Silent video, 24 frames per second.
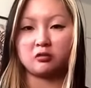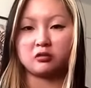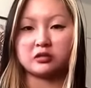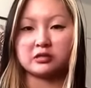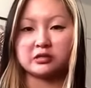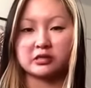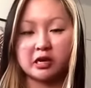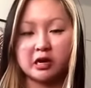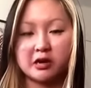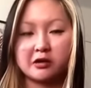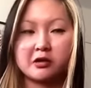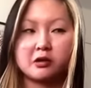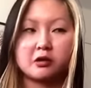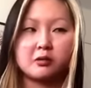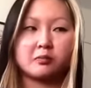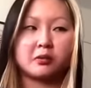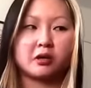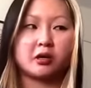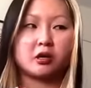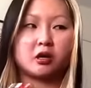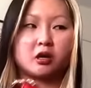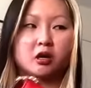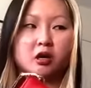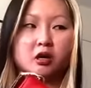designer
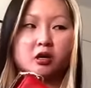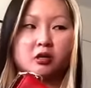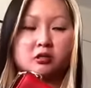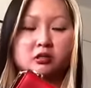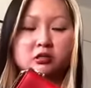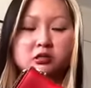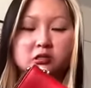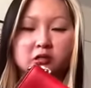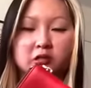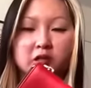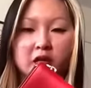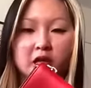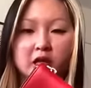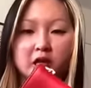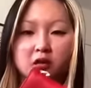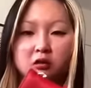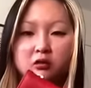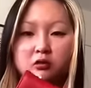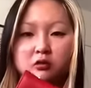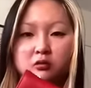but not like